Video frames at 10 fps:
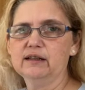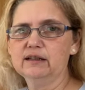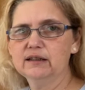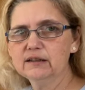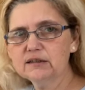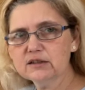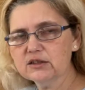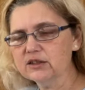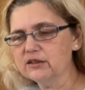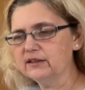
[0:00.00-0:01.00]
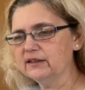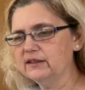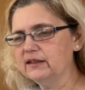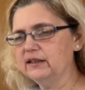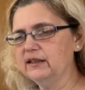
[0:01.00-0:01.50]
iron so
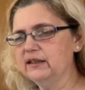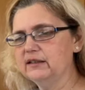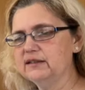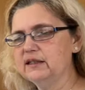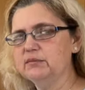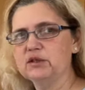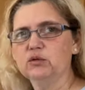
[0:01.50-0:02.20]
that the seams